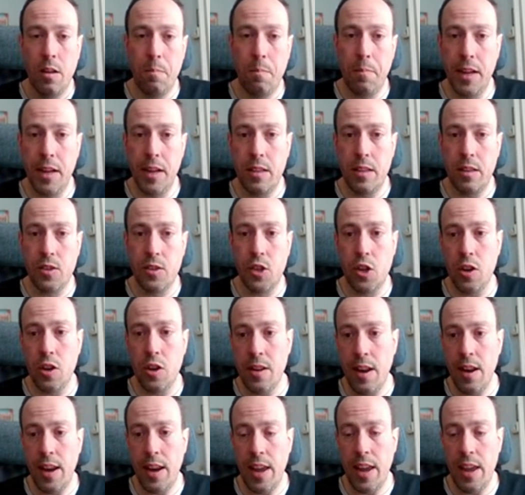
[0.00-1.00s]
But
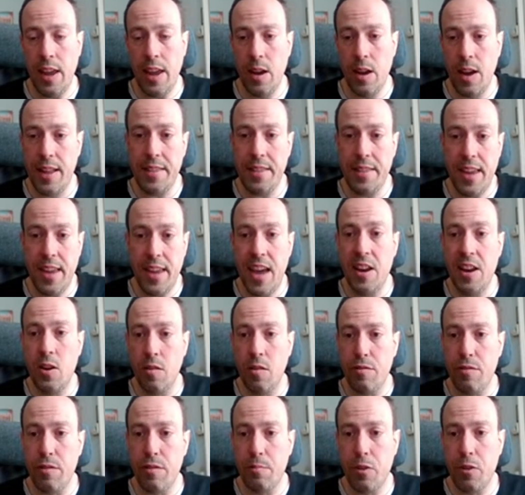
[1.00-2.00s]
certainly at the
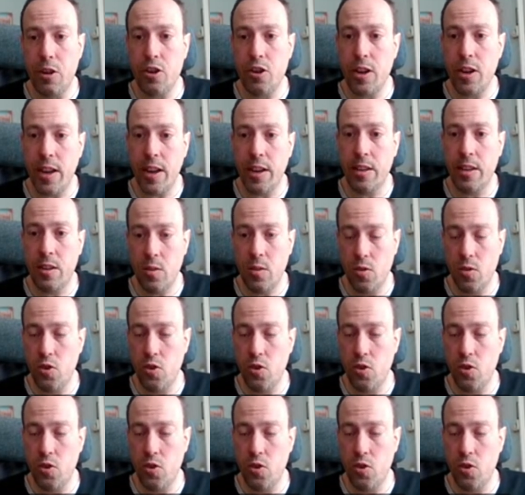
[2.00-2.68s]
end of the project,